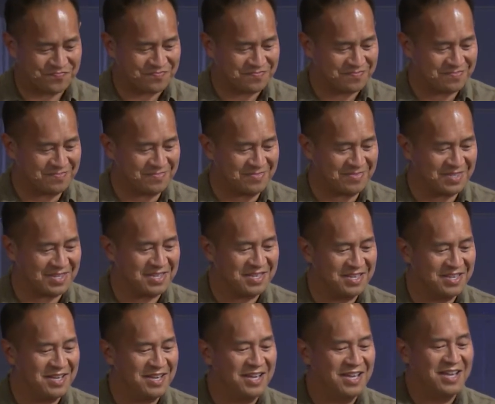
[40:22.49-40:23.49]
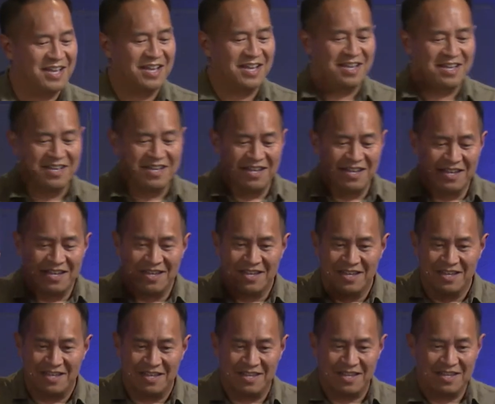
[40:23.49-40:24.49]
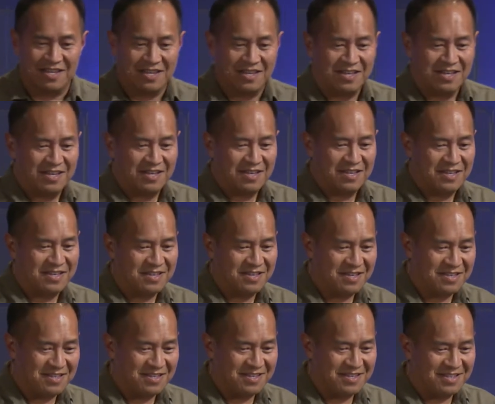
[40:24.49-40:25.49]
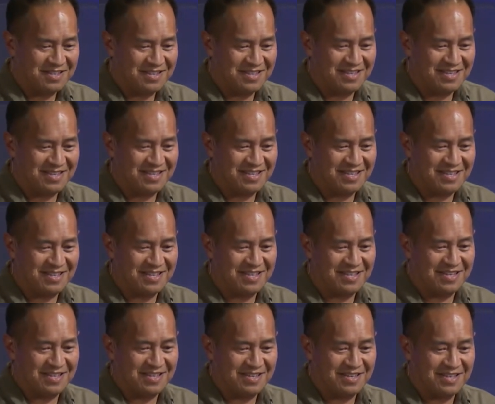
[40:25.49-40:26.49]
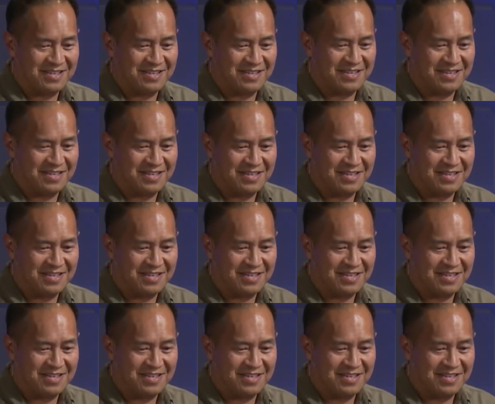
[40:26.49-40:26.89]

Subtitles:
No one is speaking in this clip.